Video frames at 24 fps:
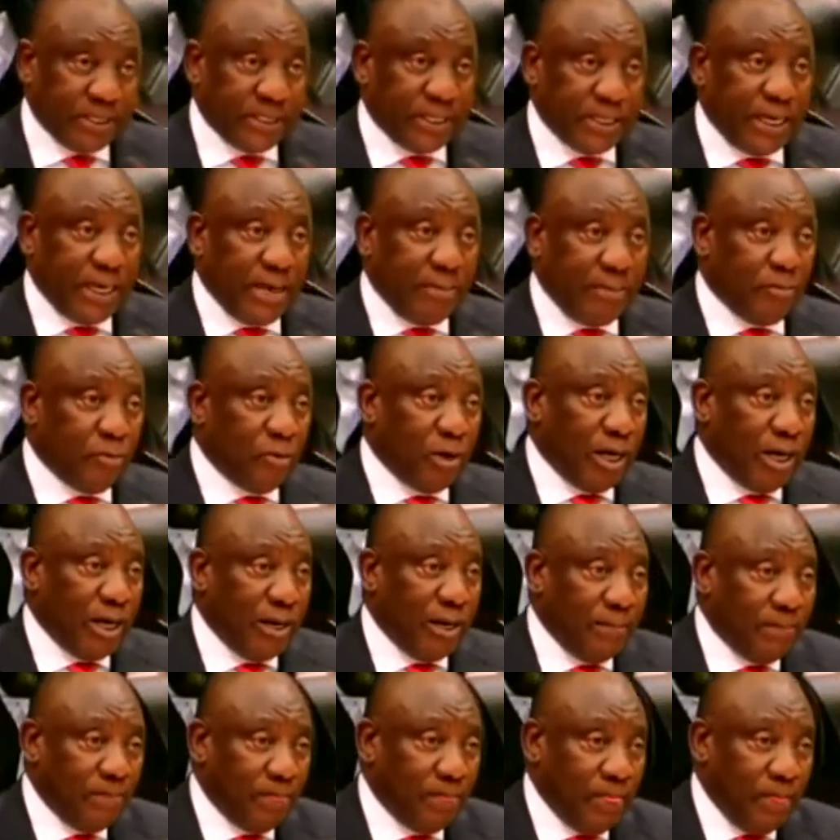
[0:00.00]
Minister
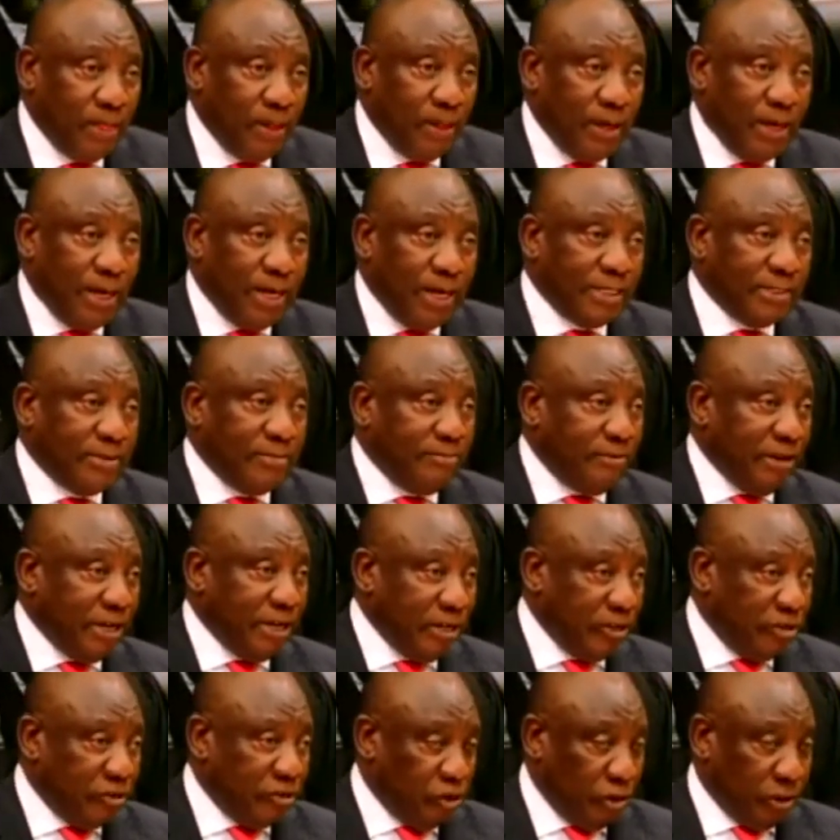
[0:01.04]
Lamola has a
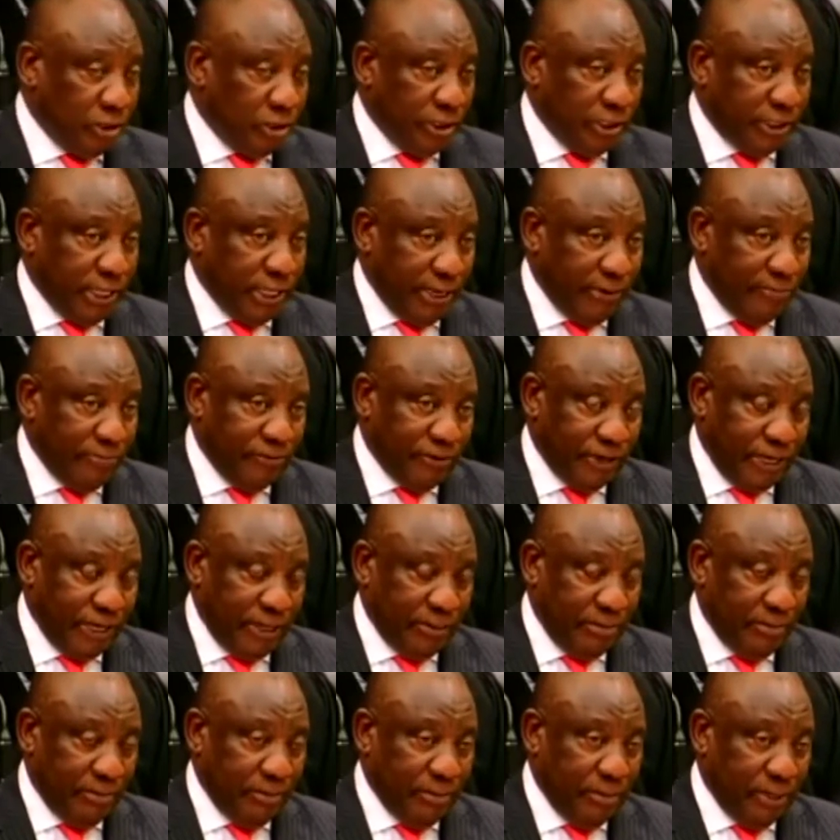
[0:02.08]
very short time
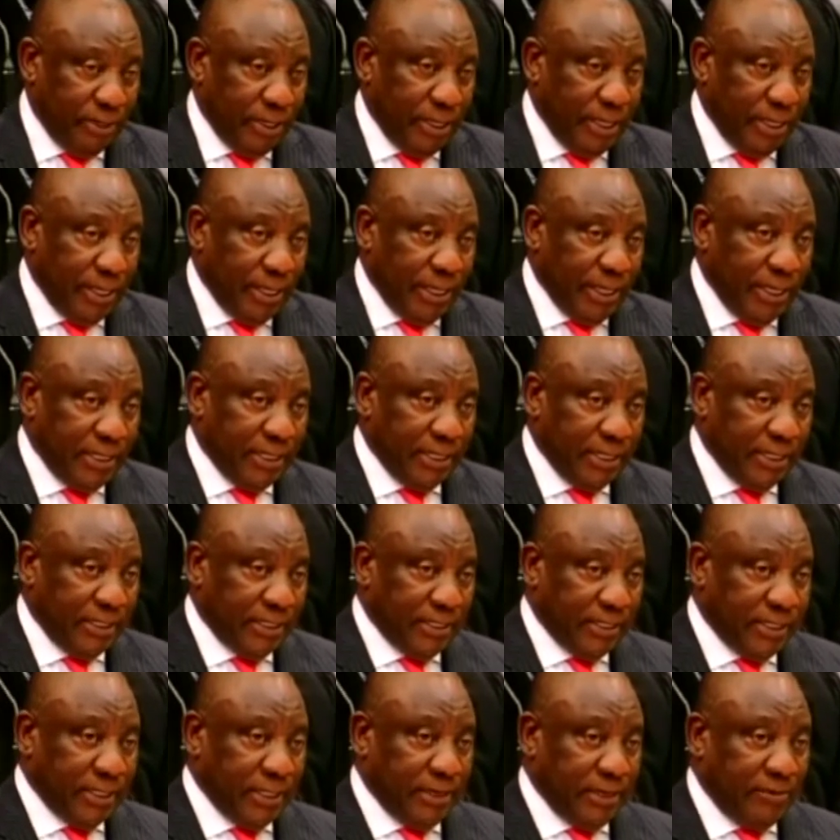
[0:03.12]
frame. It
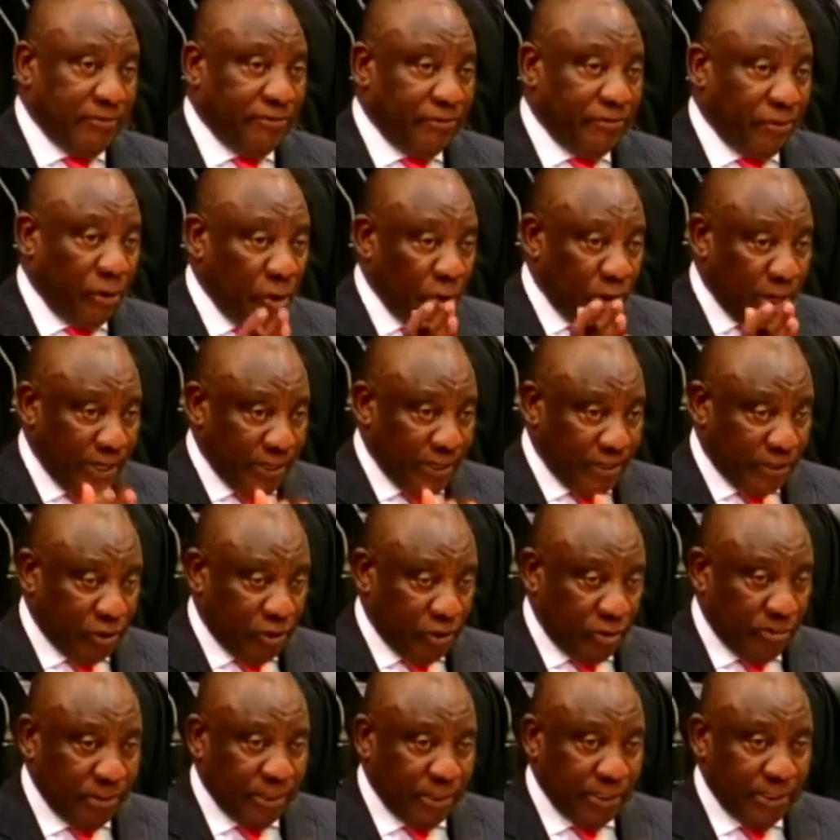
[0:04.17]
is a
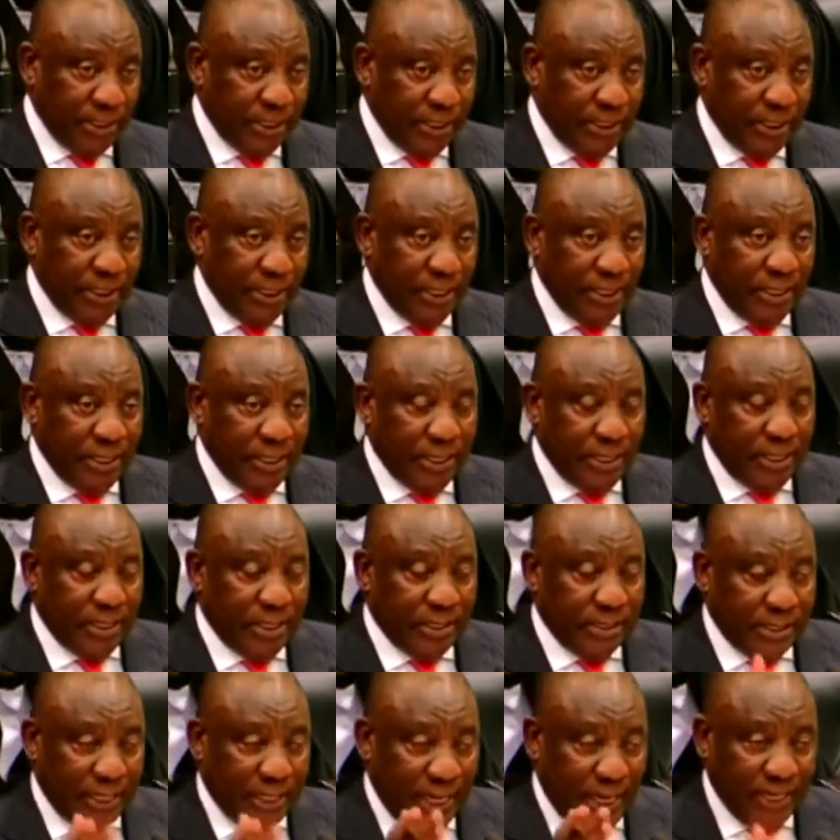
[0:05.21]
focus committee,
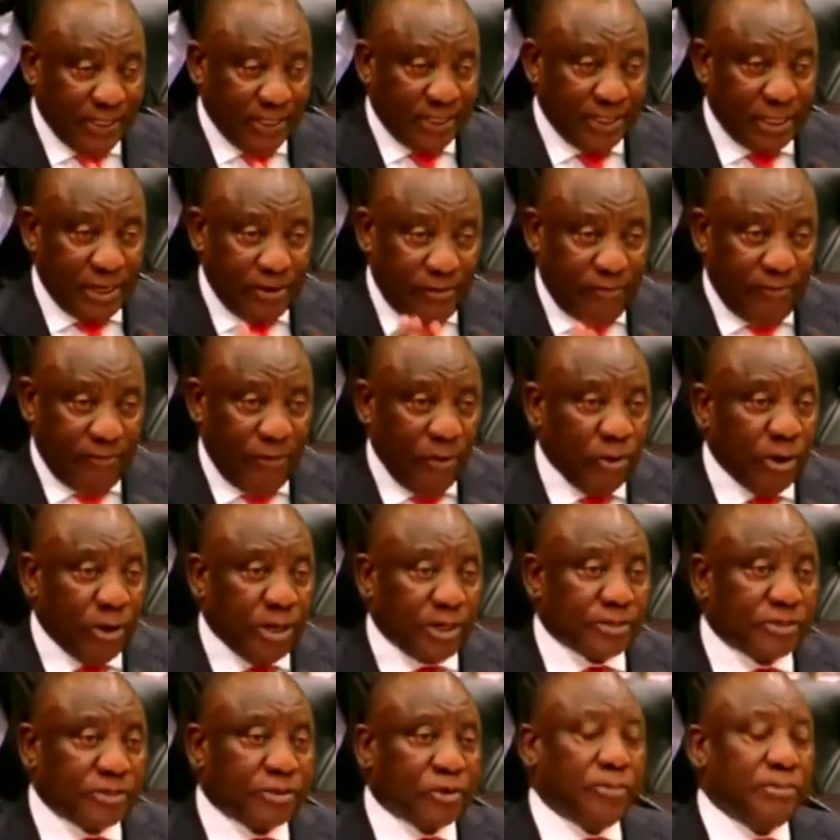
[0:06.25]
task
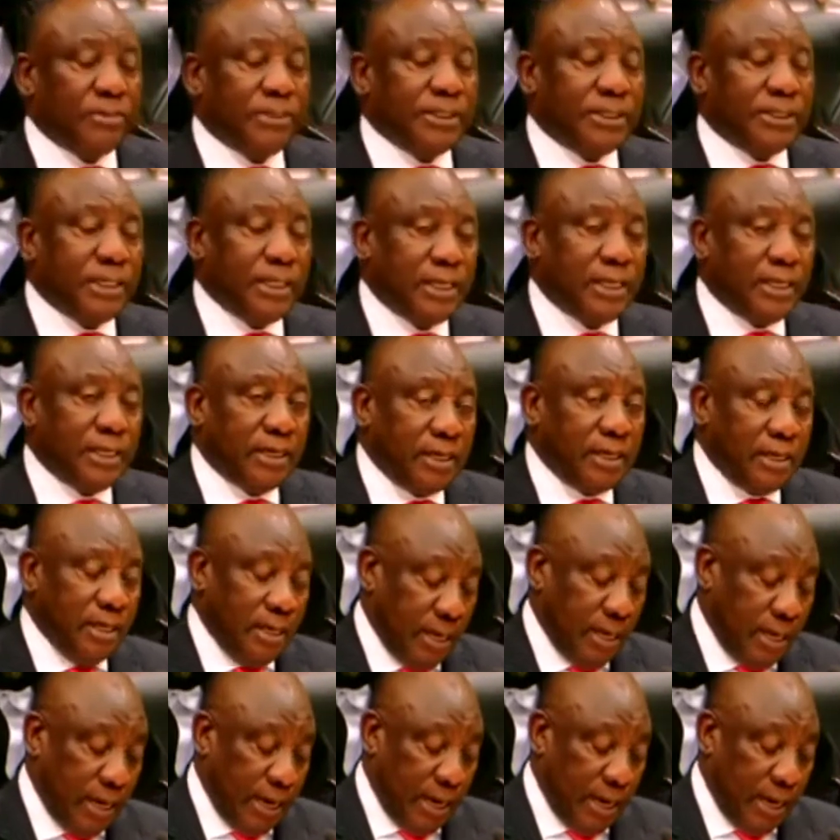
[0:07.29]
focus committee.